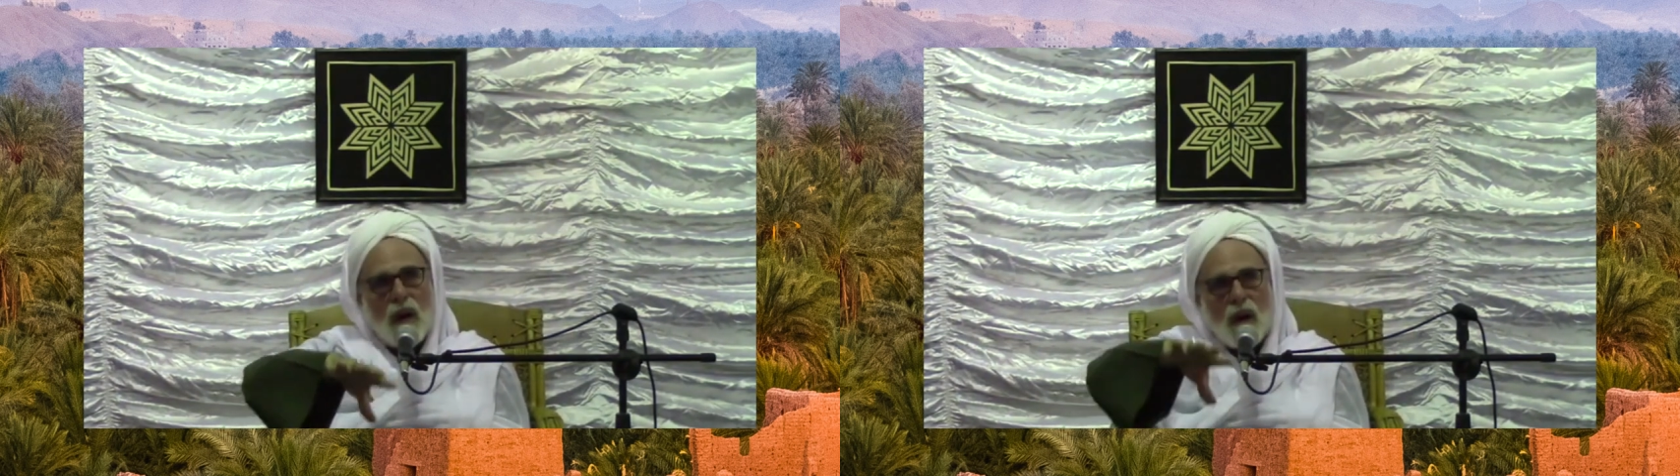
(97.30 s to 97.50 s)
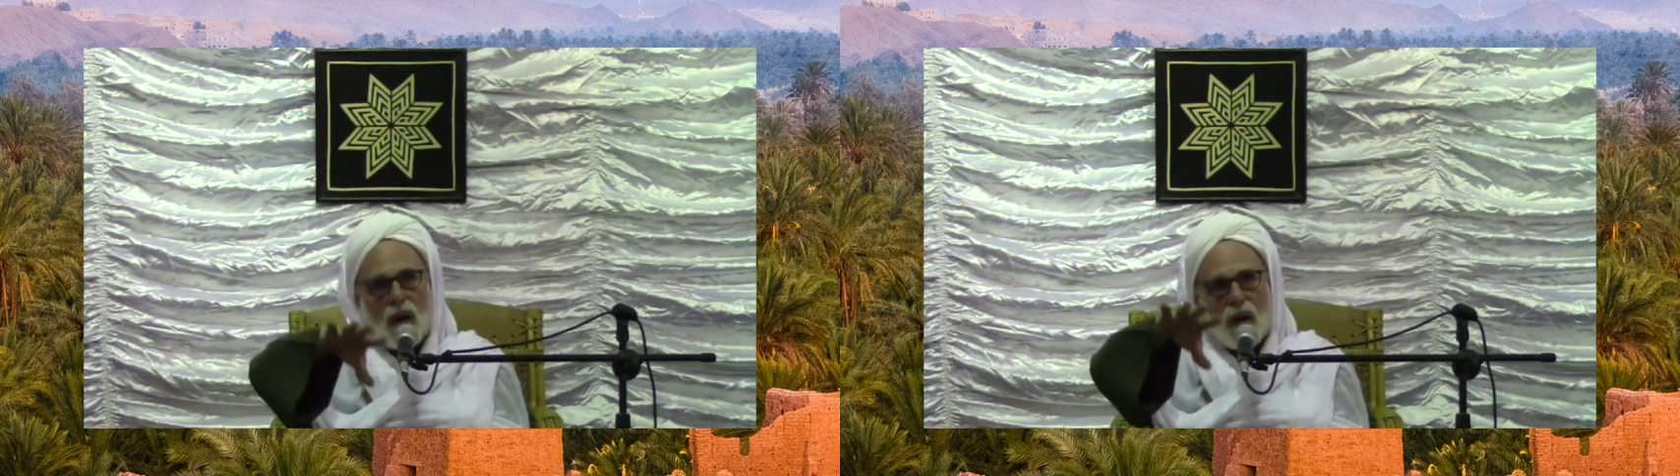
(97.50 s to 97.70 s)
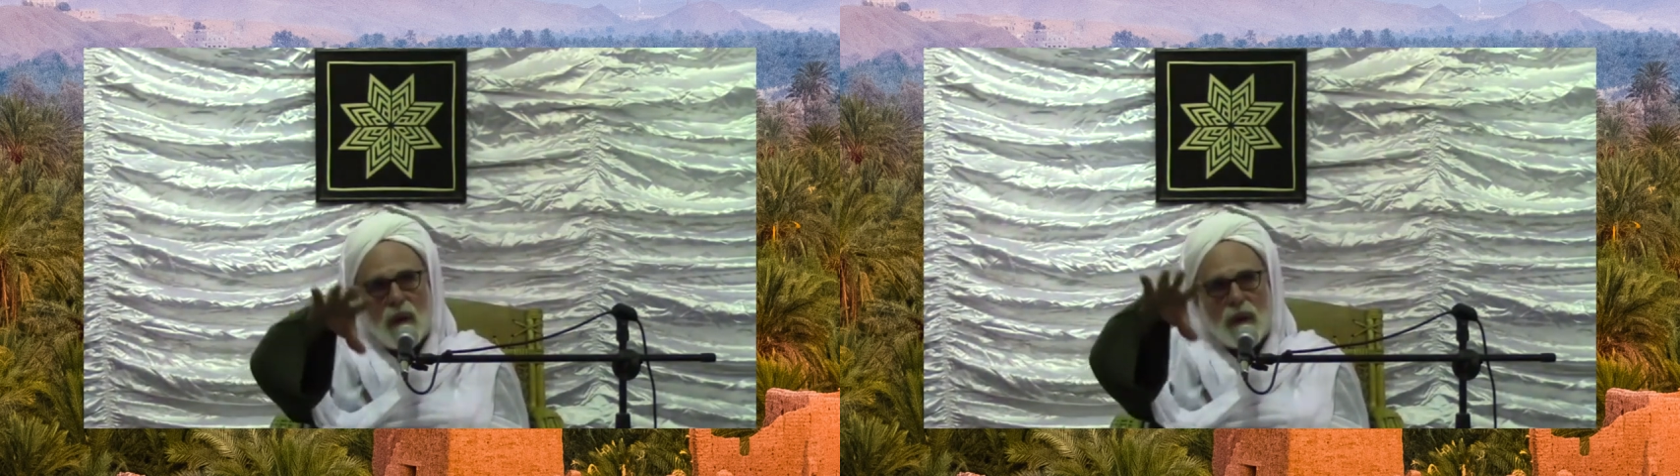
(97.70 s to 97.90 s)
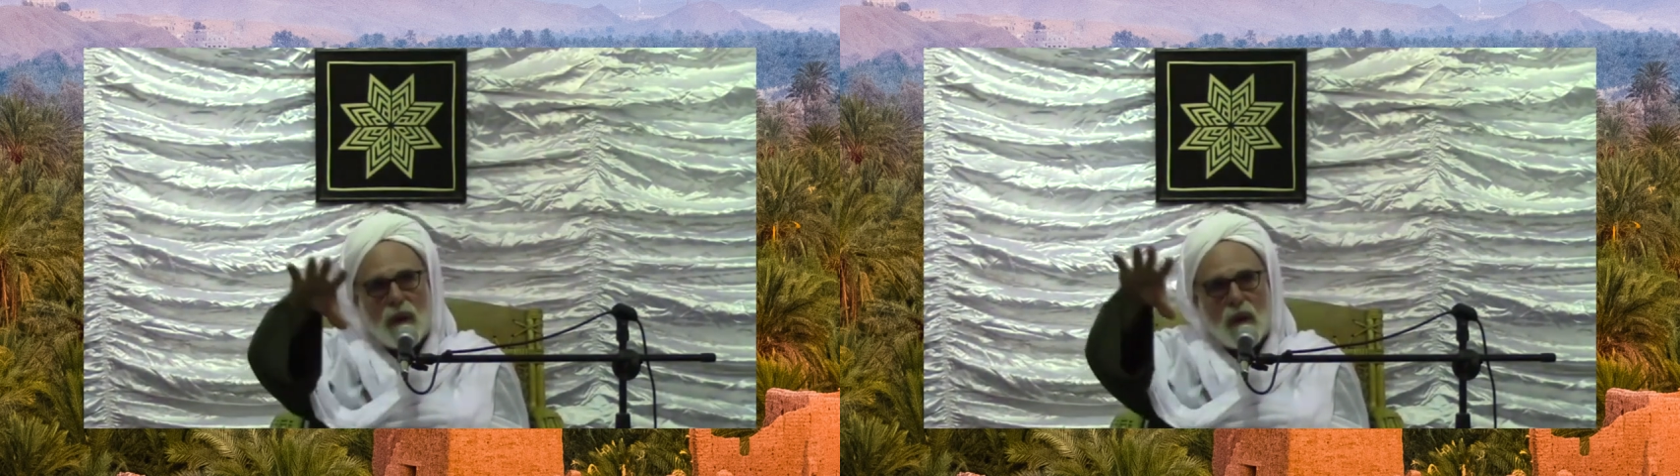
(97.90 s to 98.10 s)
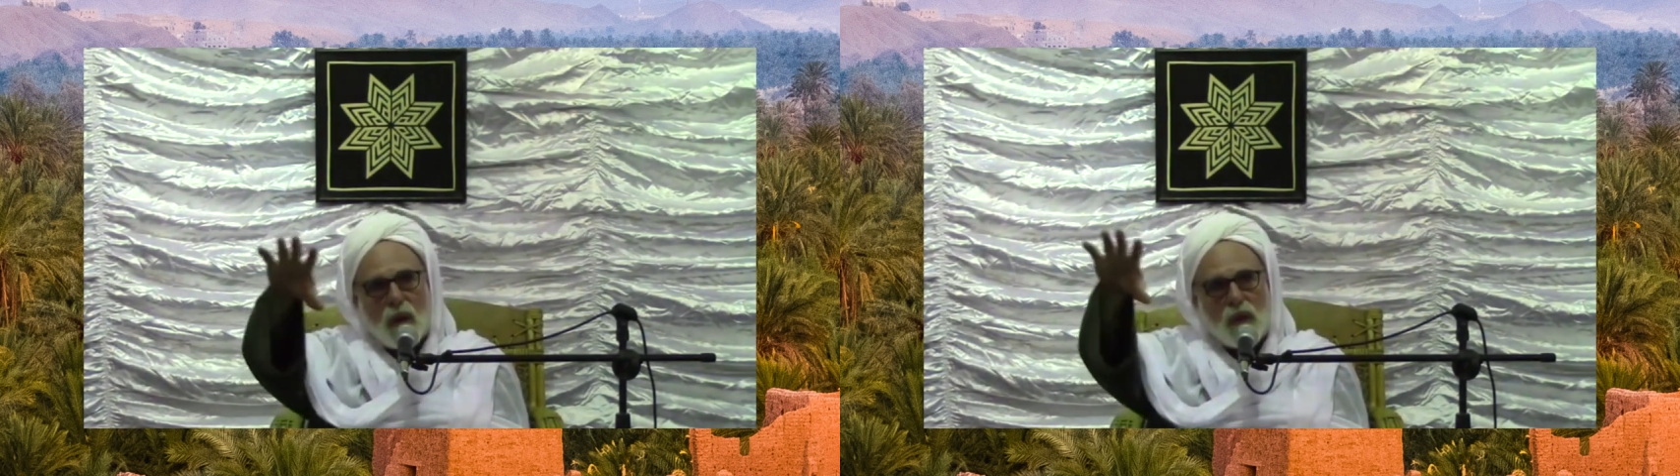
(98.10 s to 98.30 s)
all
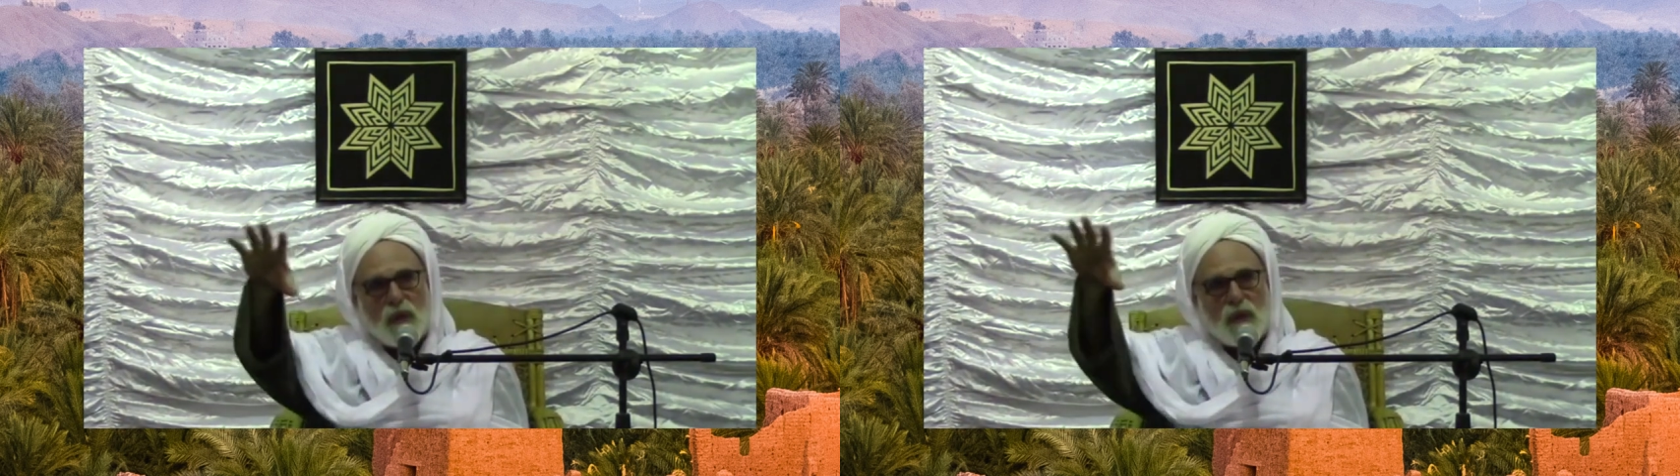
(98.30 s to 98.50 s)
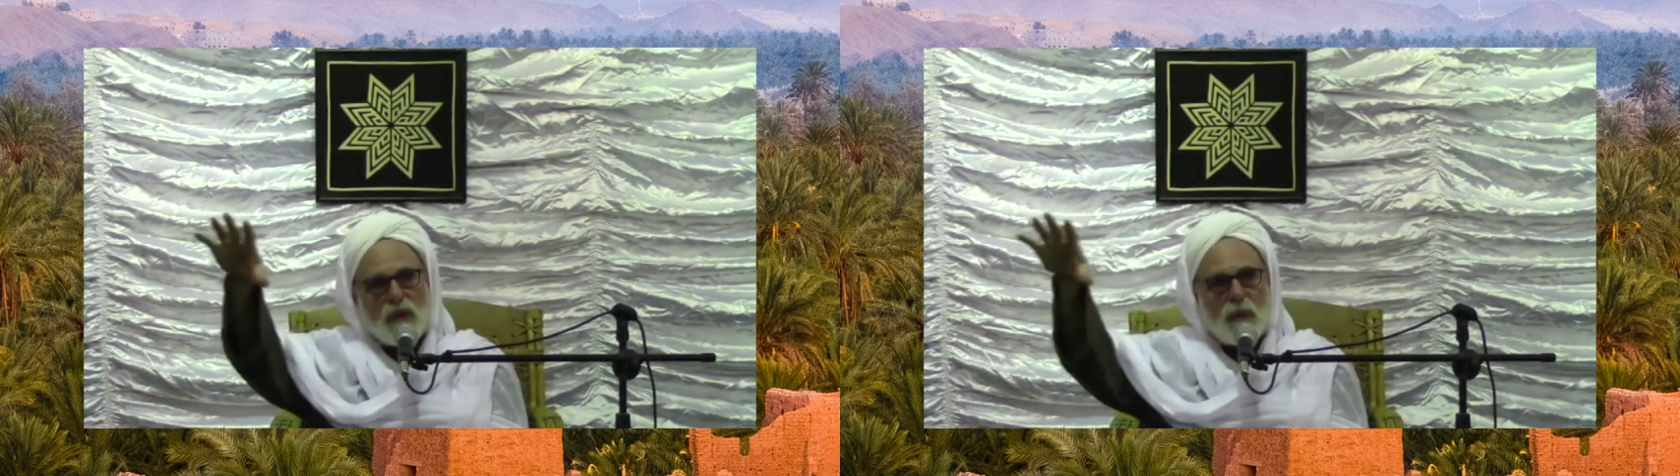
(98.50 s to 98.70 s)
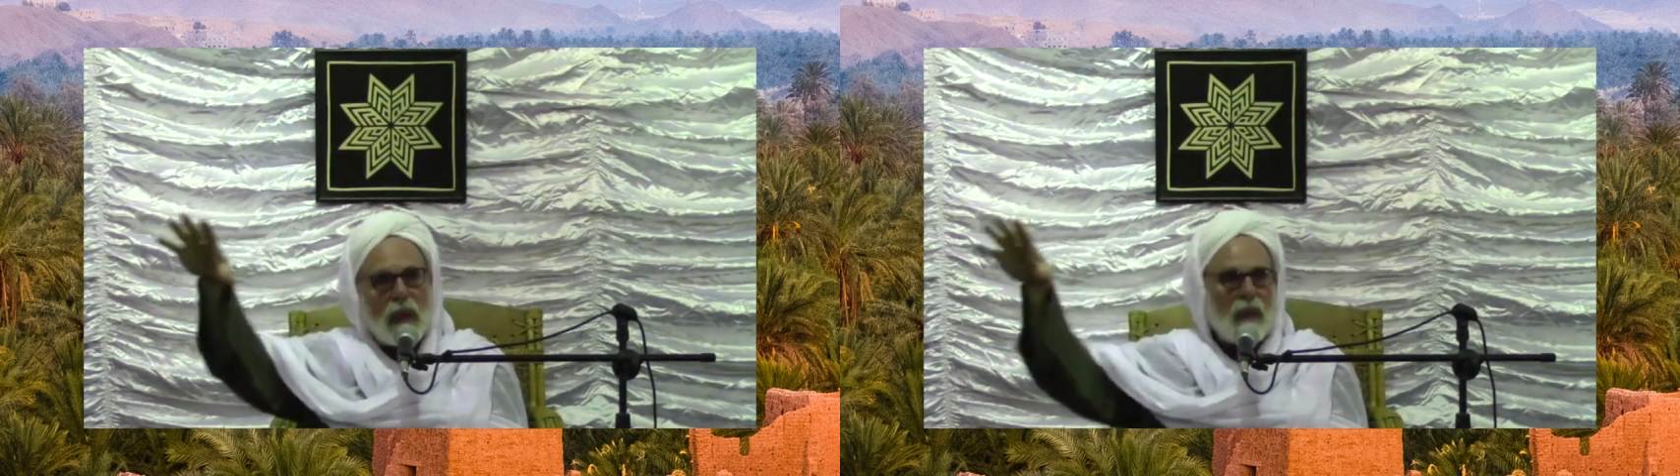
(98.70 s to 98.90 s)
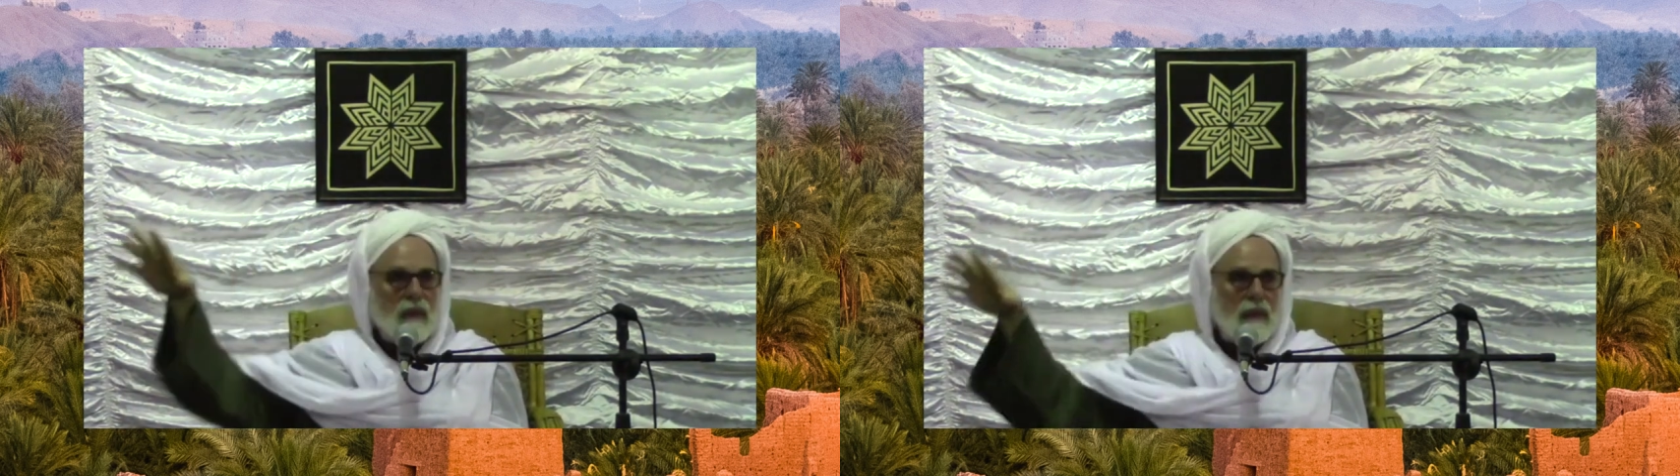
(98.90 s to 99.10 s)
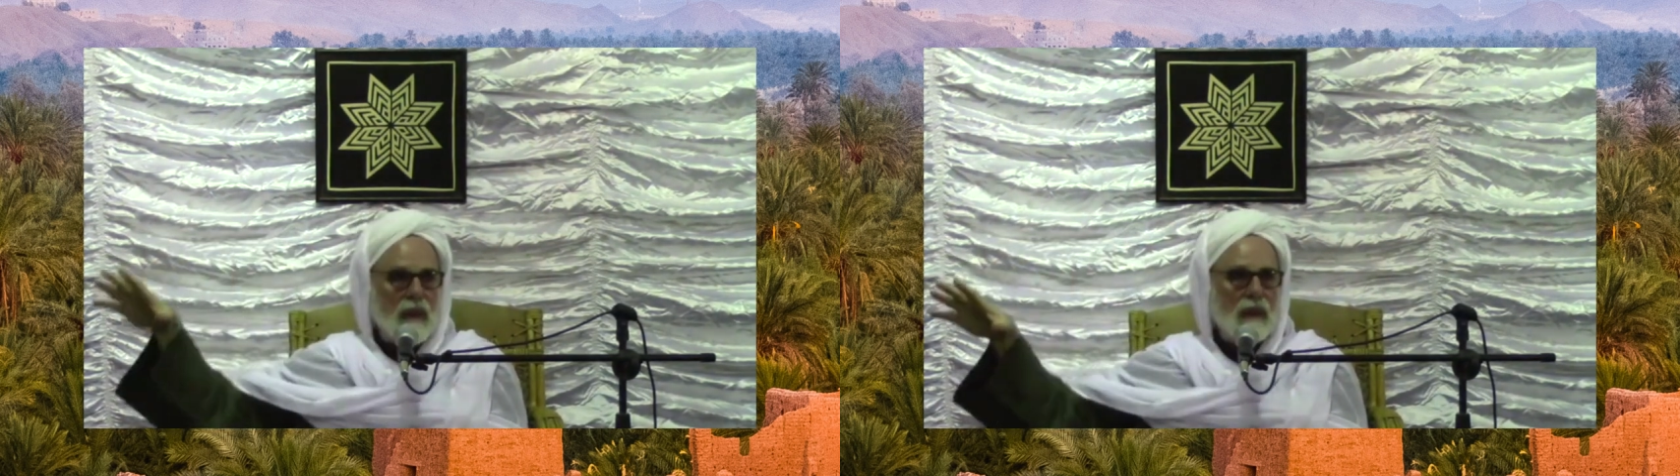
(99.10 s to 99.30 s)
the cultures of
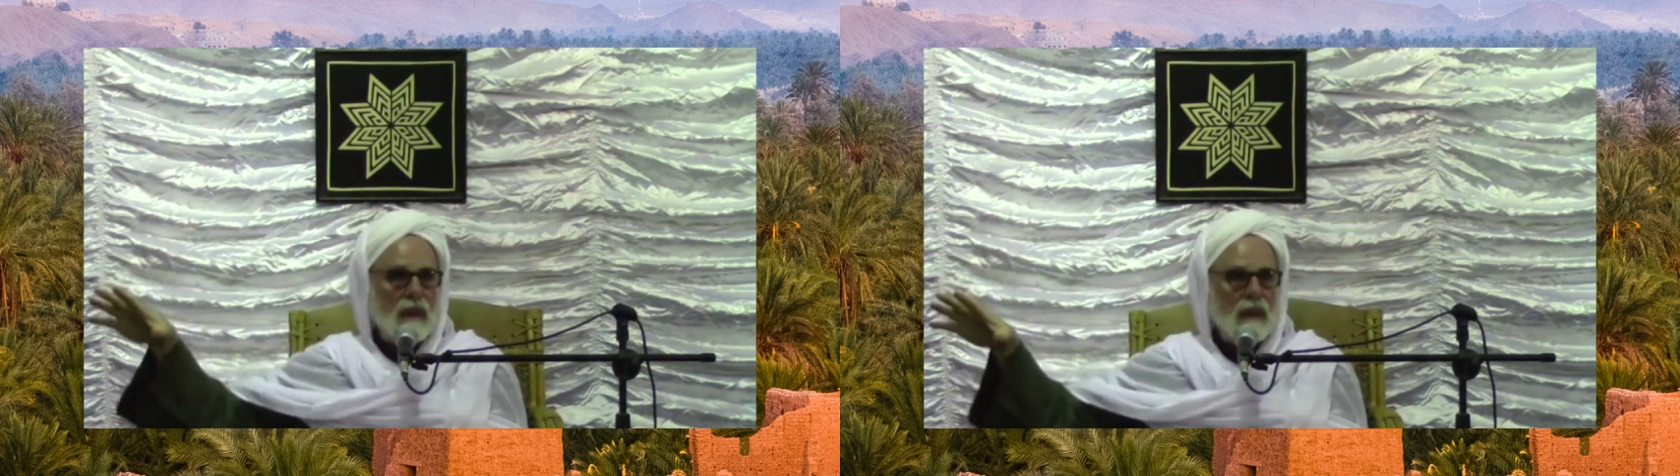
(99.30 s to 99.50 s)
Pakistan.